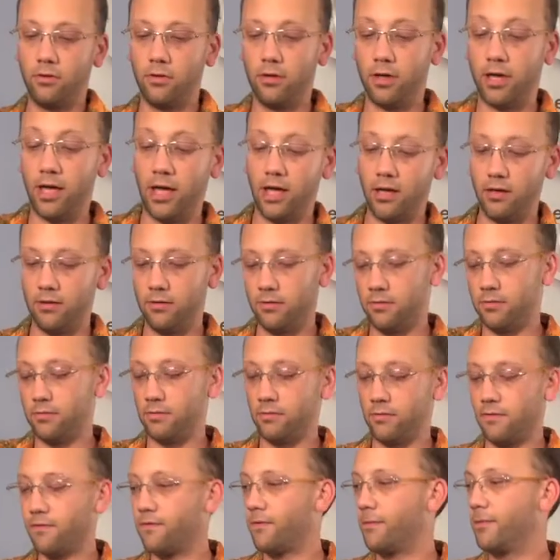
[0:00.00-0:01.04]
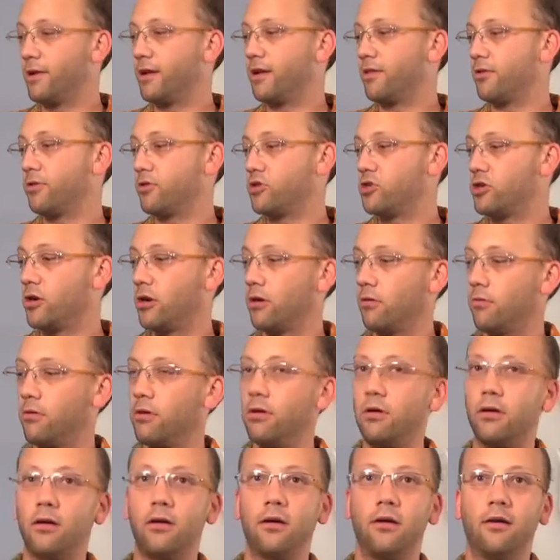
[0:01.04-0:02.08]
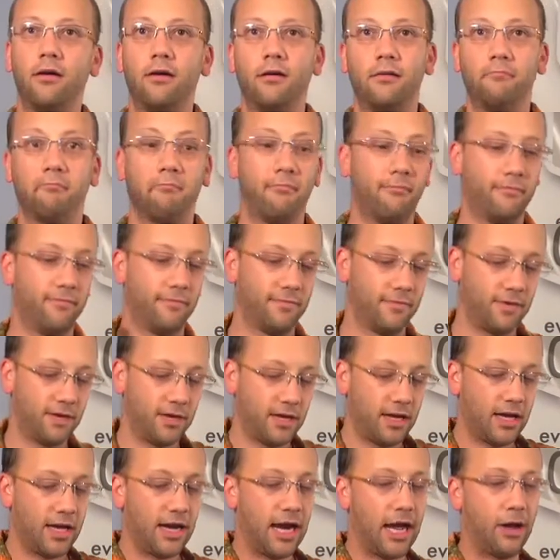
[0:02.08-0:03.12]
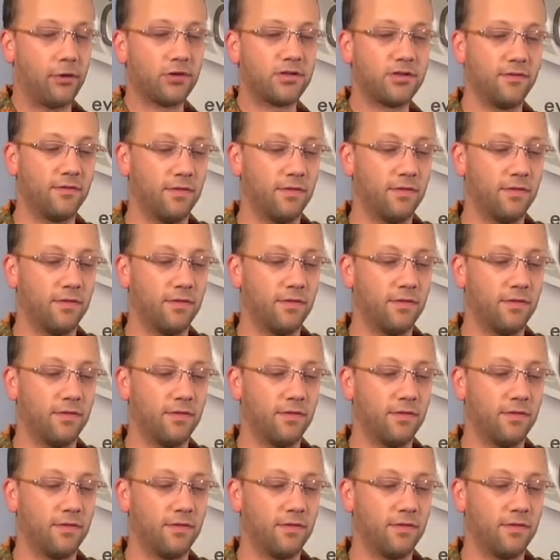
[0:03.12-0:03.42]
look it. From another show. An ounce